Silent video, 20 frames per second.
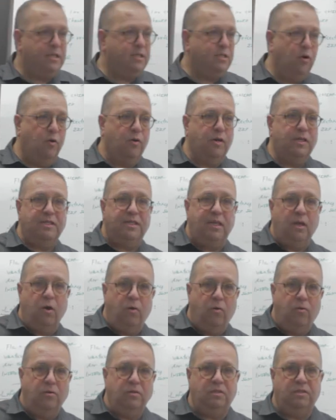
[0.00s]
as long as he
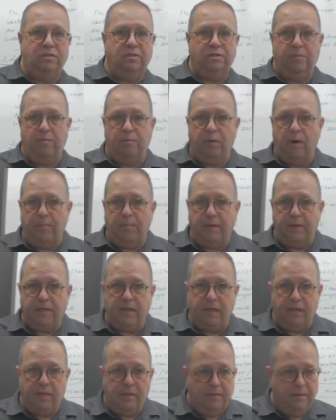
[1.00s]
owns the
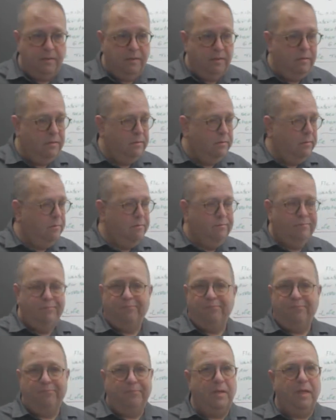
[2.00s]
property,
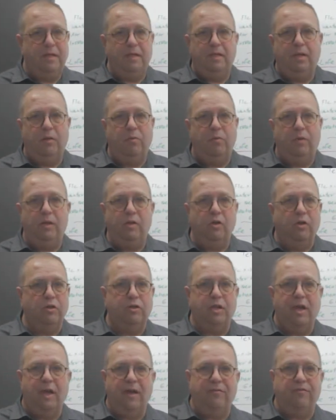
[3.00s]
that he will
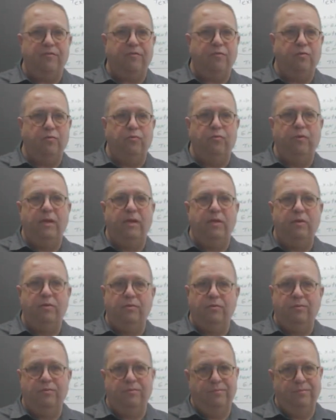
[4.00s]
not have to
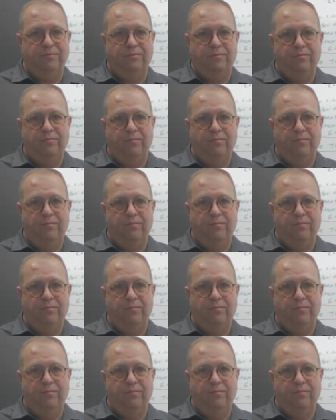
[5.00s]
redo